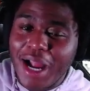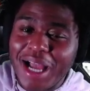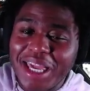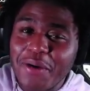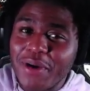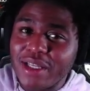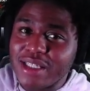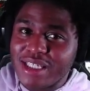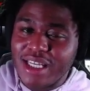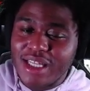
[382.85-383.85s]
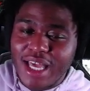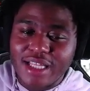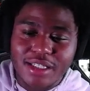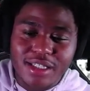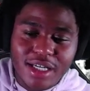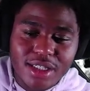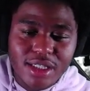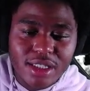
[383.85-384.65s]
I can't wait to see that discussion.